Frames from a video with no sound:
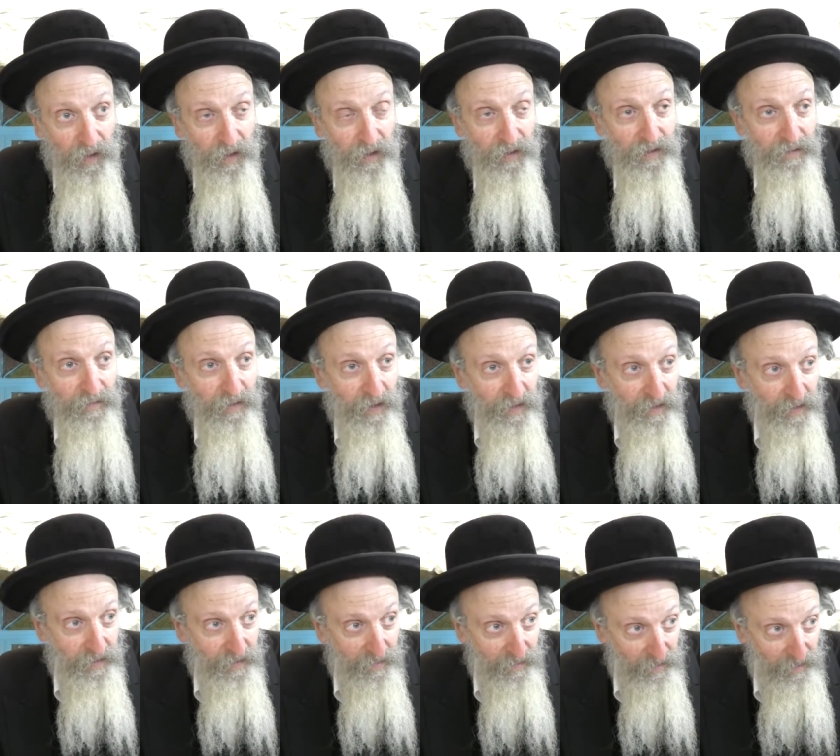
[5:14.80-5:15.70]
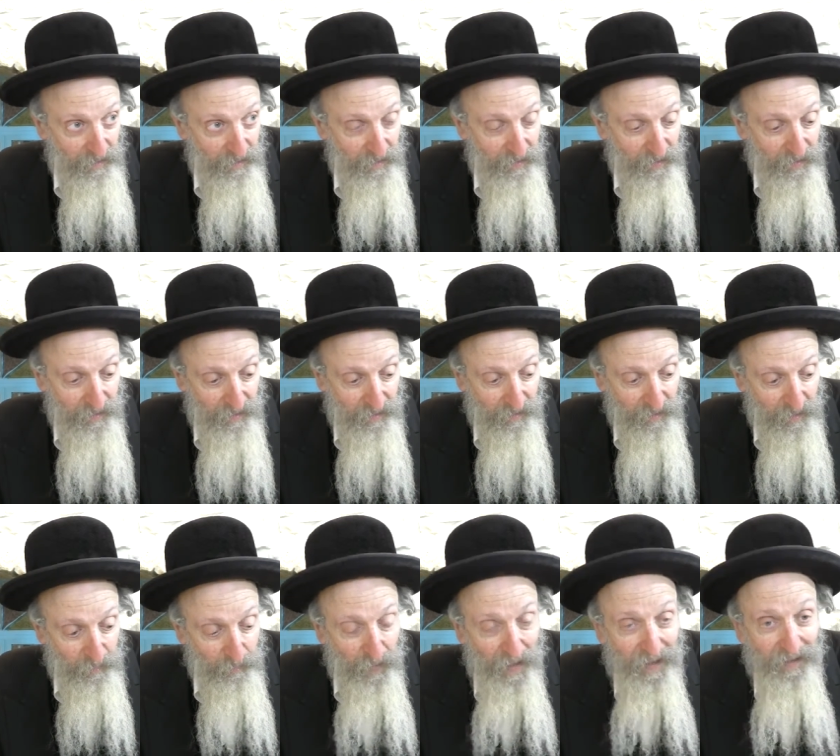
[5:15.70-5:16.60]
is, is, is uh,
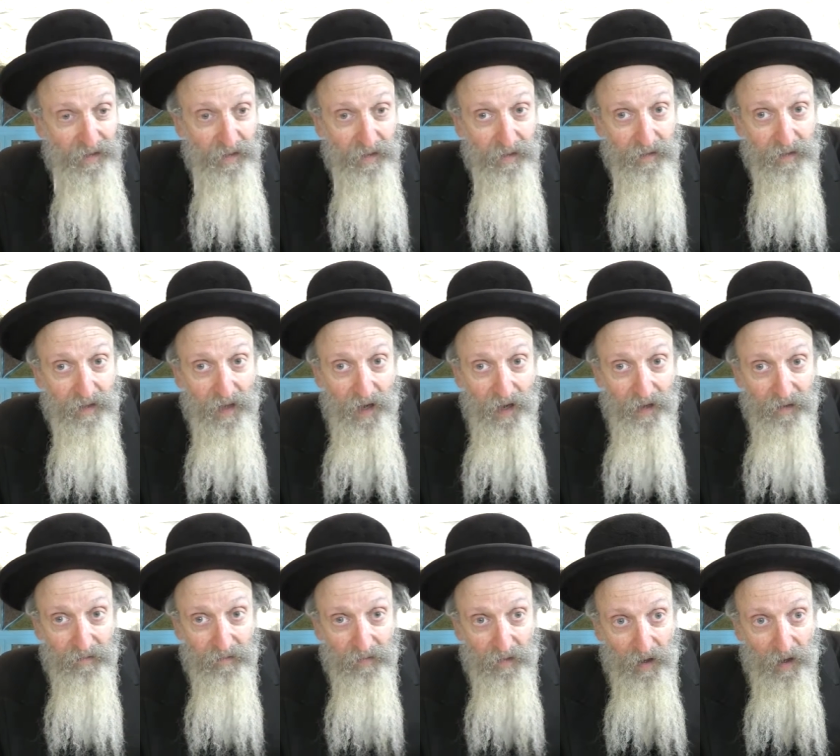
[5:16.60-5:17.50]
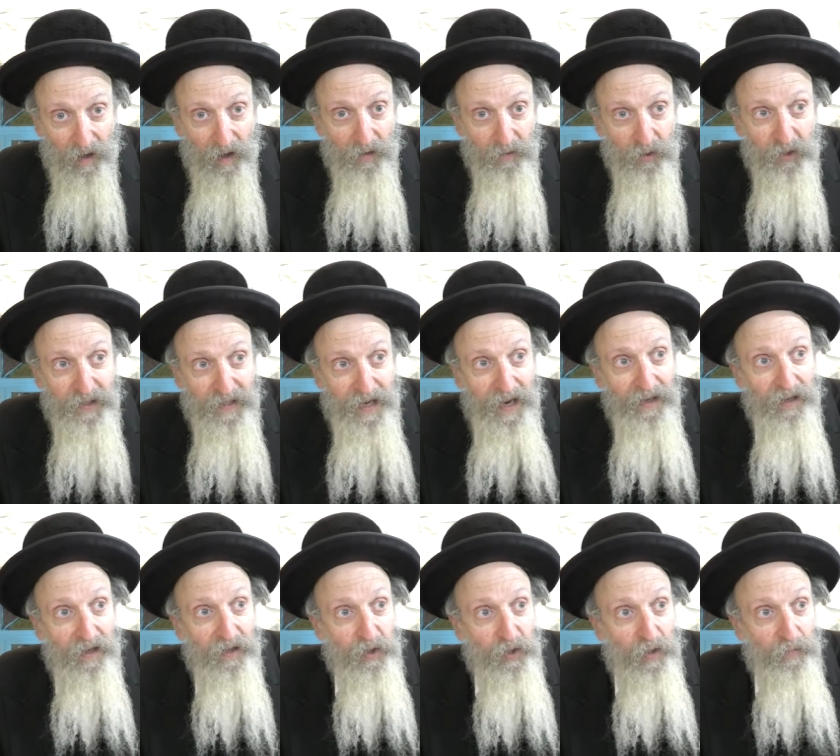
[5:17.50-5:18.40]
dependent on
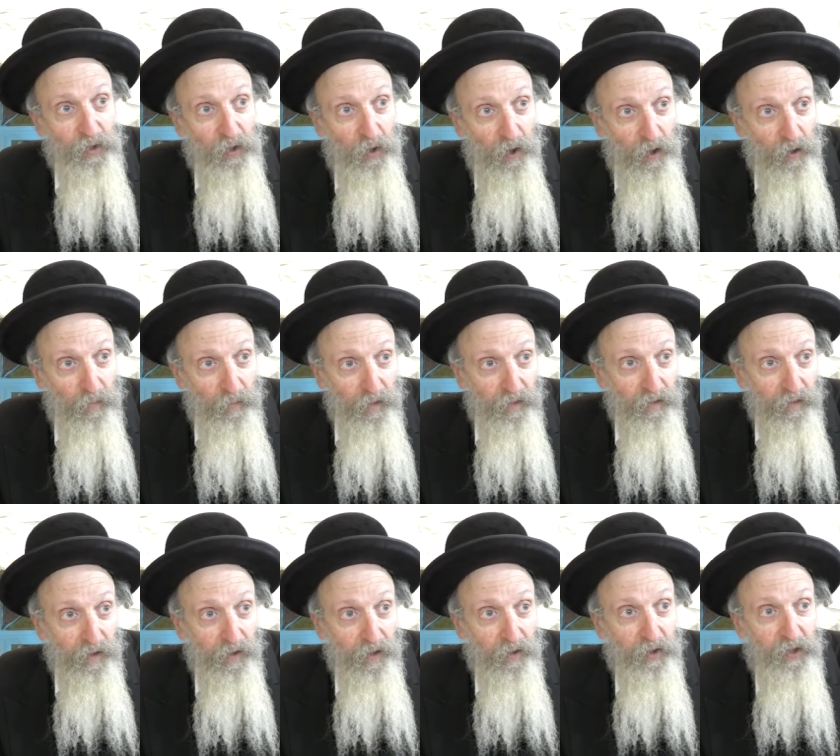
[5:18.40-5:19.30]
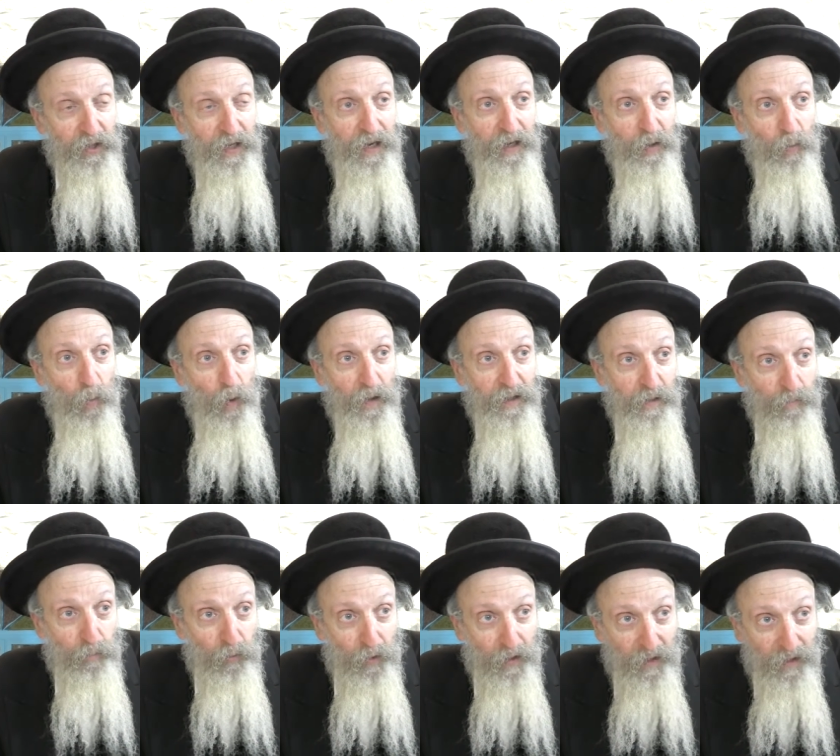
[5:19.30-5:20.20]
understanding Hashem's Chokhmah and understanding what He
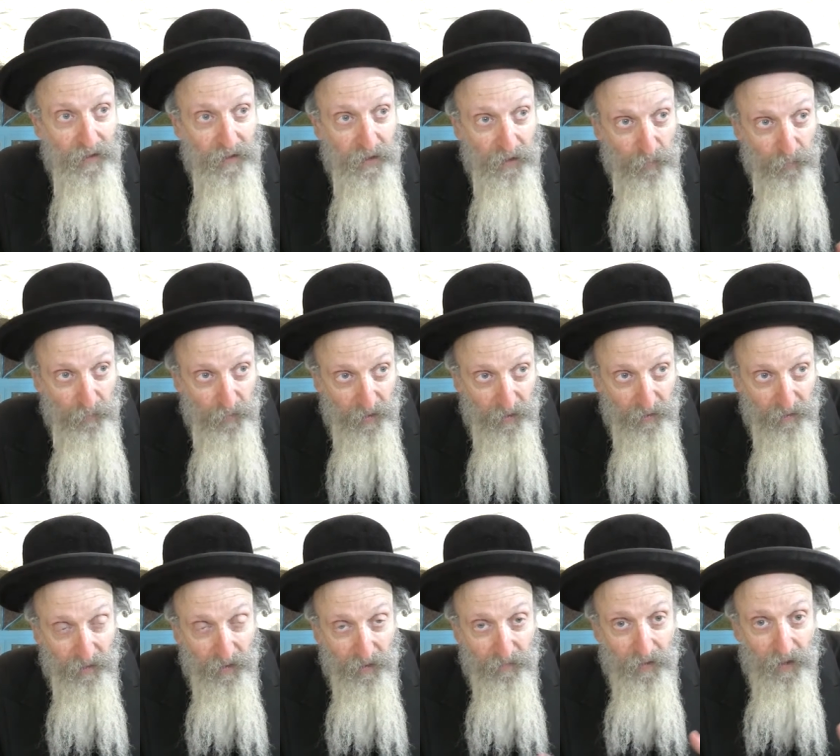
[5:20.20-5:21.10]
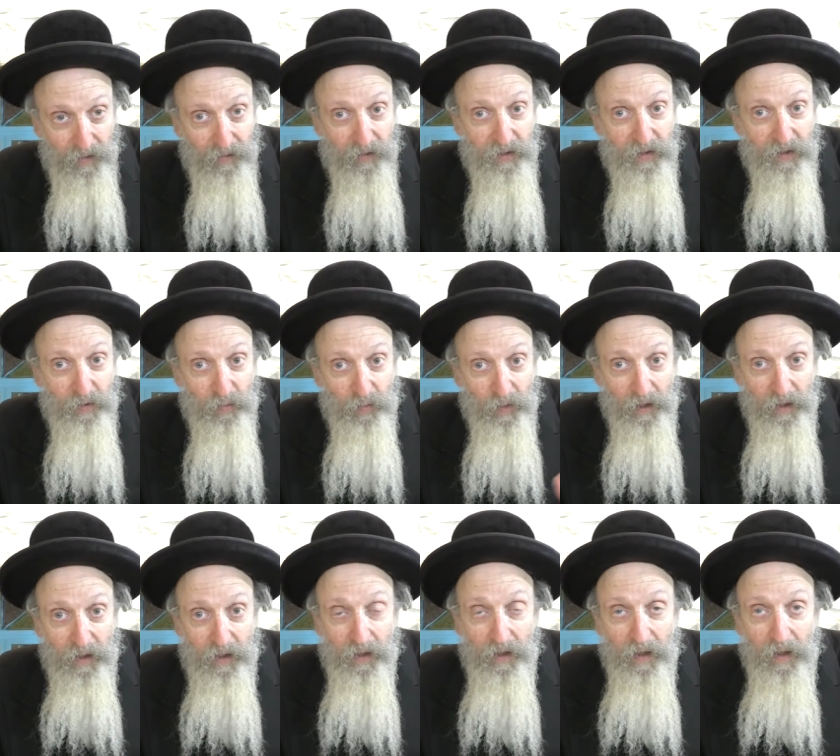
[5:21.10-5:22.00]
put into the people. That this is
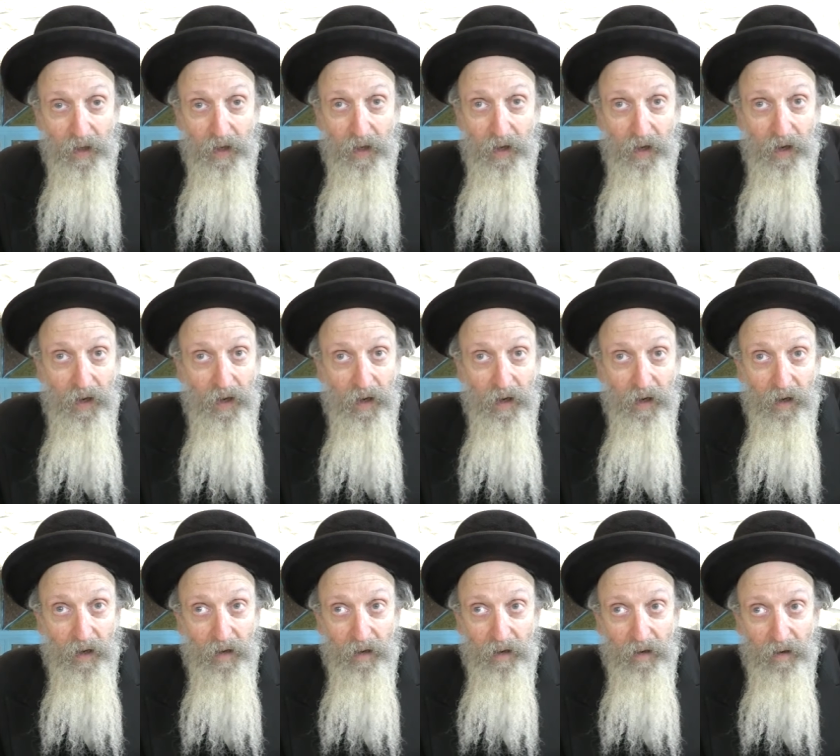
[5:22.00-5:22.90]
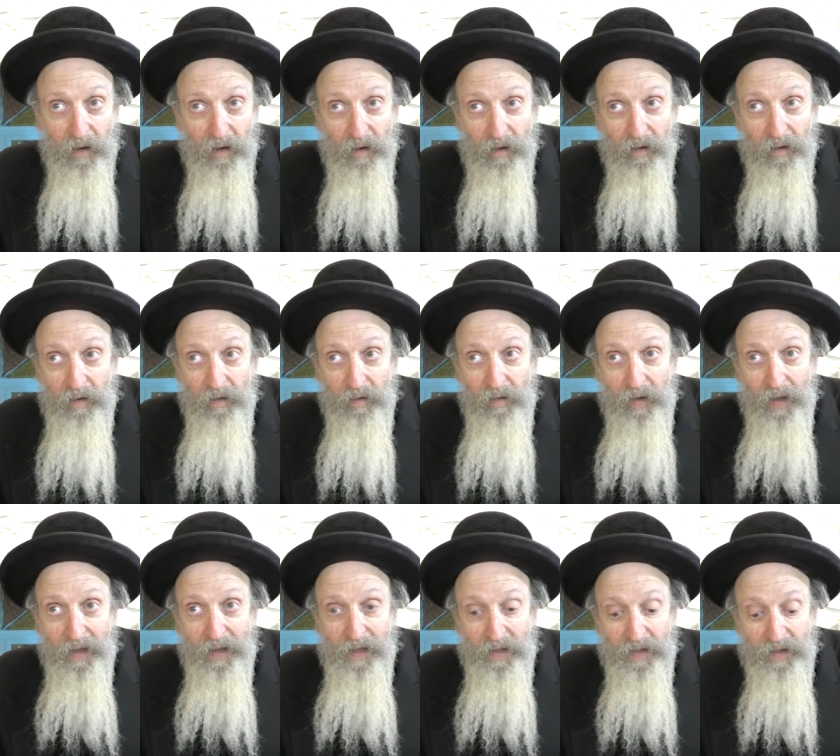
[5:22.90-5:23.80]
really, uh,
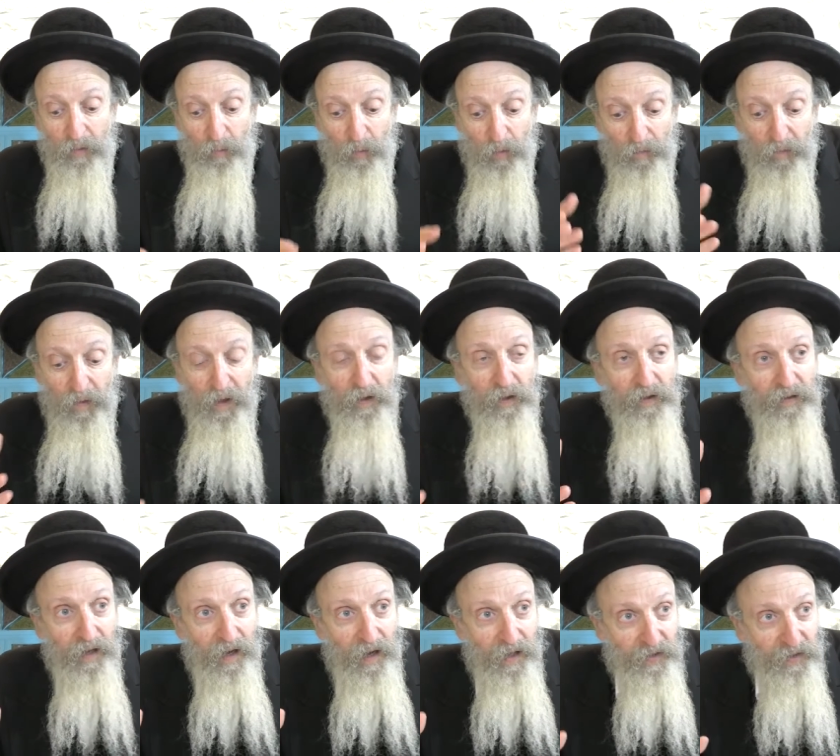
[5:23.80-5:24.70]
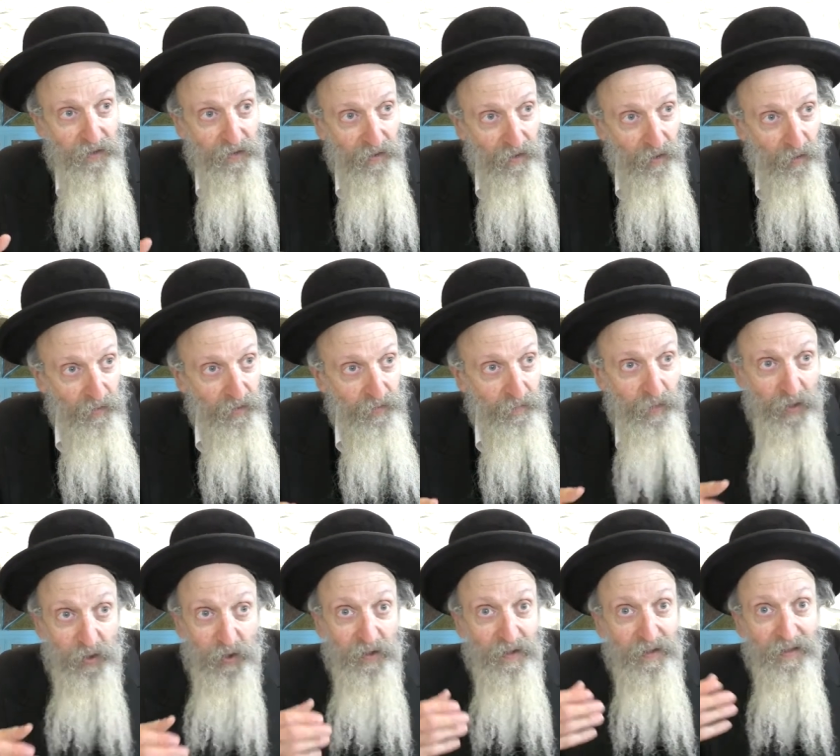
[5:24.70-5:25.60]
that He's revealed to us, uh, as
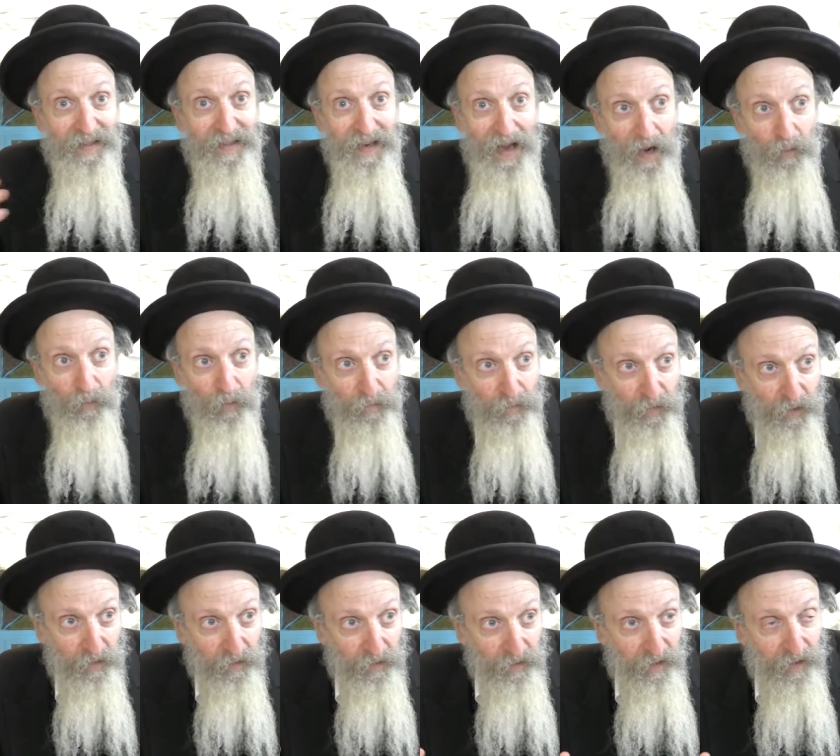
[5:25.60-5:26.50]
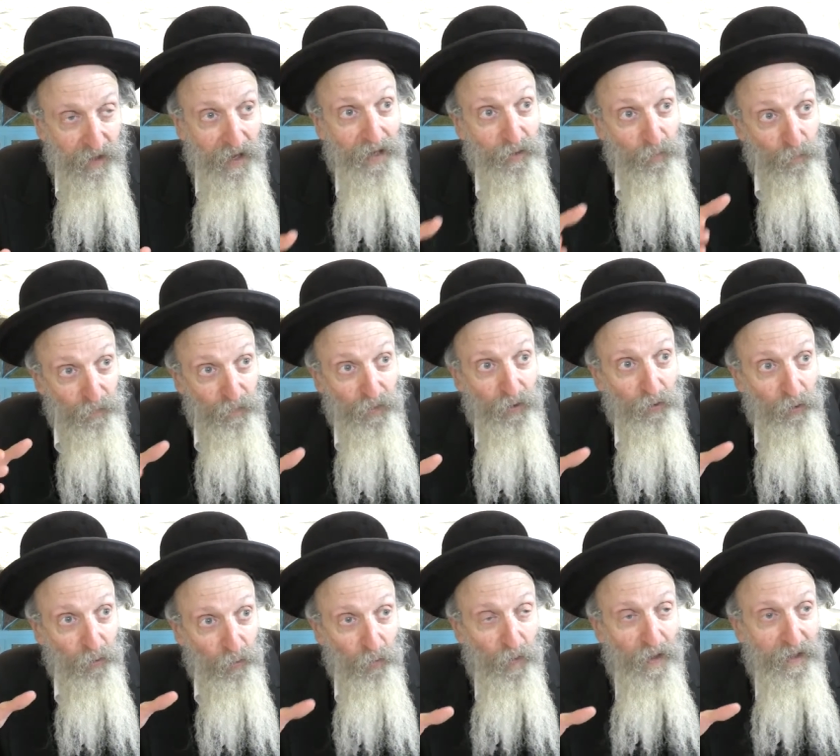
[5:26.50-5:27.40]
much as is not revealed, He has revealed
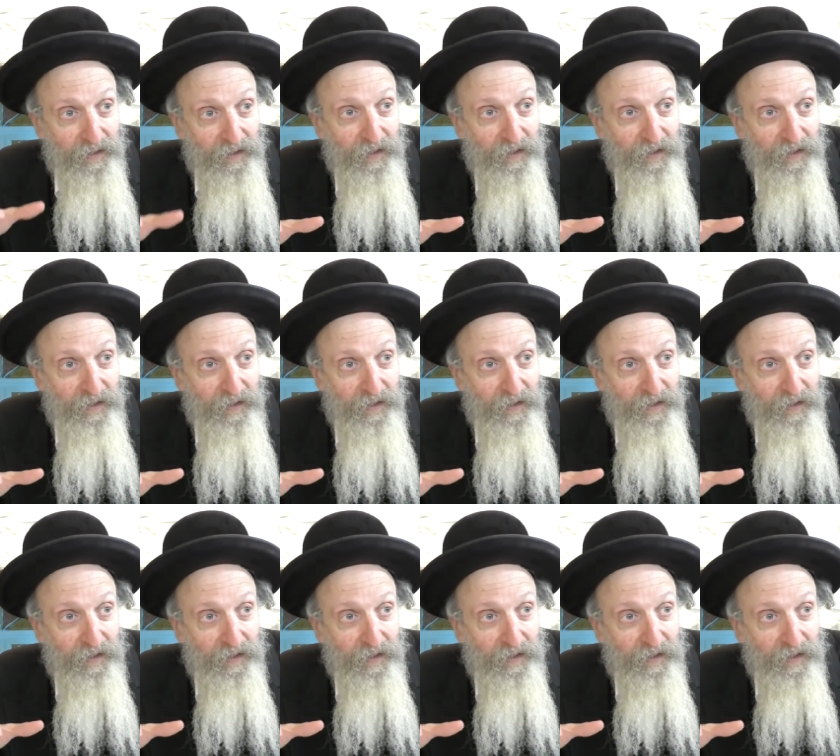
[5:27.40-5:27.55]
a great